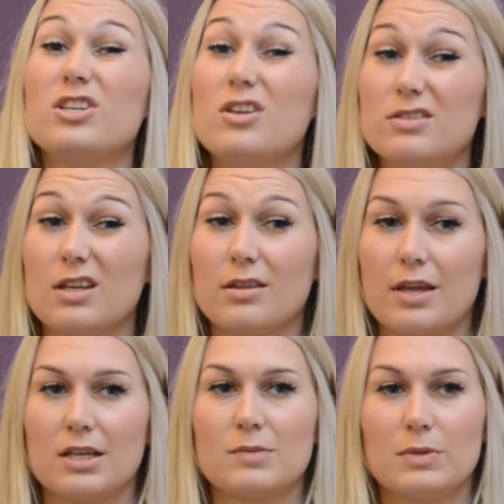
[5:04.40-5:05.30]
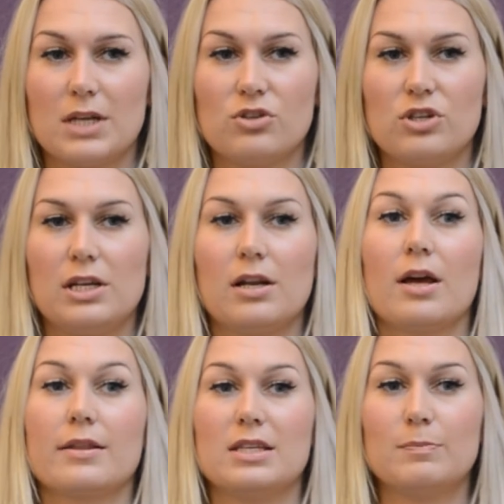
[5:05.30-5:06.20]
using things potentially
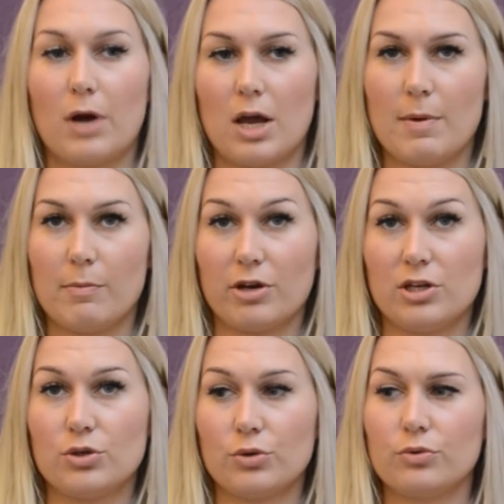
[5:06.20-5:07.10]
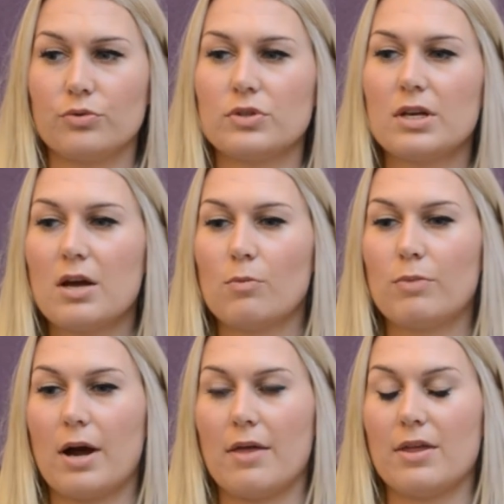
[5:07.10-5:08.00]
like these biomimicry tools,
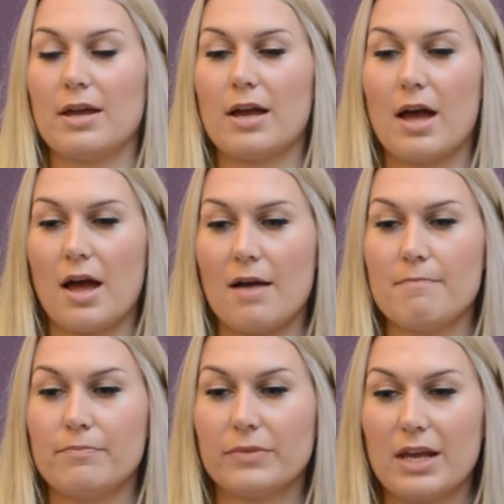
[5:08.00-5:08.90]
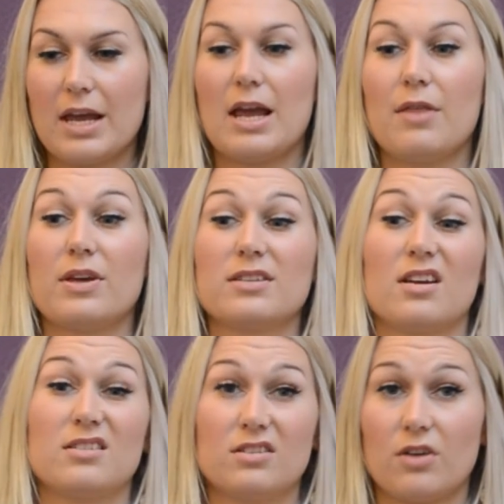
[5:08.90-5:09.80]
where they in things
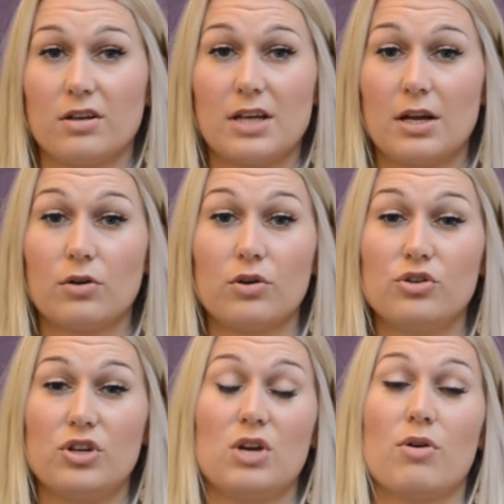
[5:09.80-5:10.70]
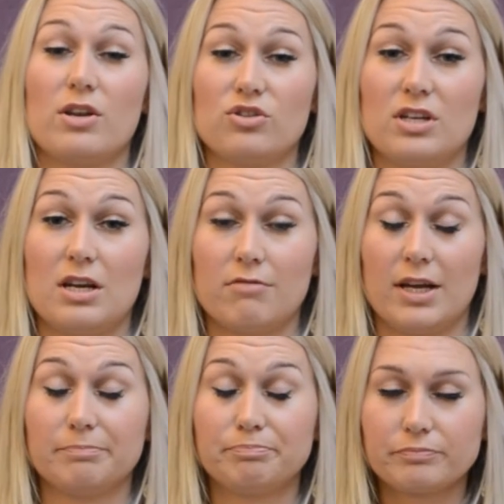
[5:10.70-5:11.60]
like design and technology or
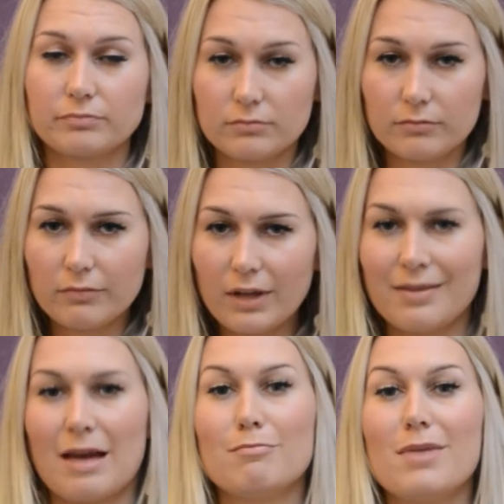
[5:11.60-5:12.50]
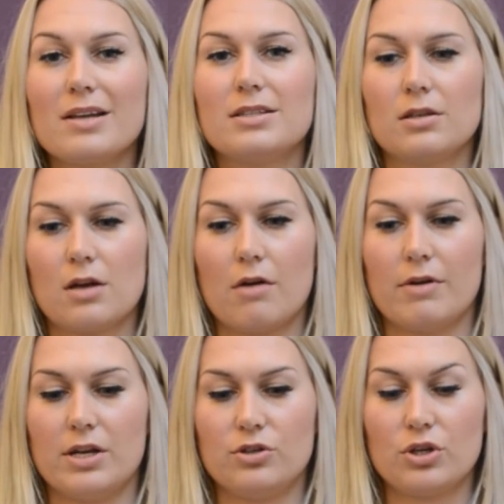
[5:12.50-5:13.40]
engineering, that might
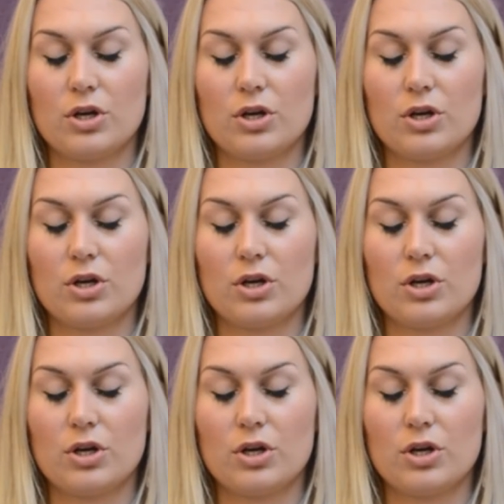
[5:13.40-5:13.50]
encourage